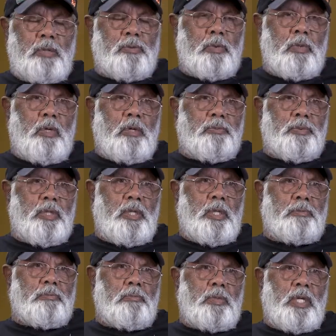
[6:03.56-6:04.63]
through life
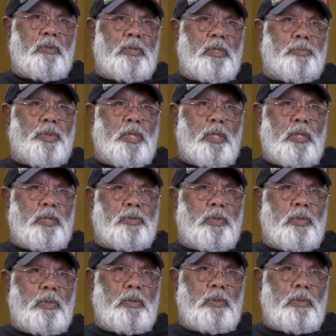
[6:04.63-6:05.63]
without knowing the past.